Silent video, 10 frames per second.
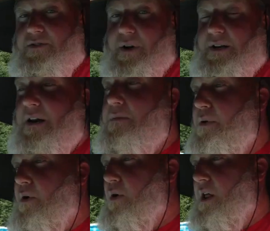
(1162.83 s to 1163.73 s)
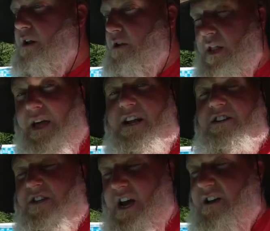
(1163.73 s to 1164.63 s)
So I didn't put a whole lot of glue. Like I
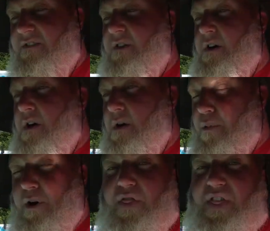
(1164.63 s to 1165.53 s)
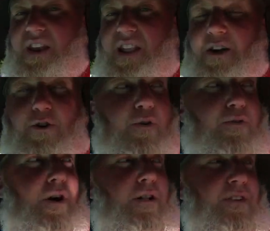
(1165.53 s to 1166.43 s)
just kind of put a thin layer
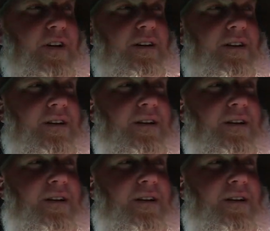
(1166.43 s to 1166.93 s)
over all of it.